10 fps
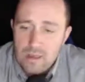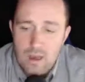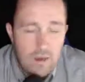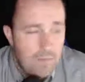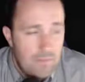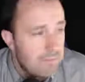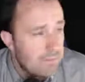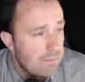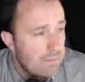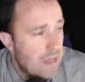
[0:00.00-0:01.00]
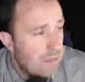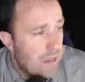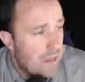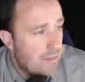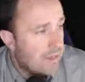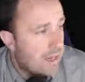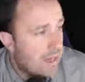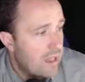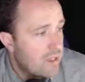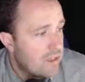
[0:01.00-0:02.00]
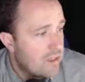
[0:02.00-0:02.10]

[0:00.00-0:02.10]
Um, and pandemic guidelines.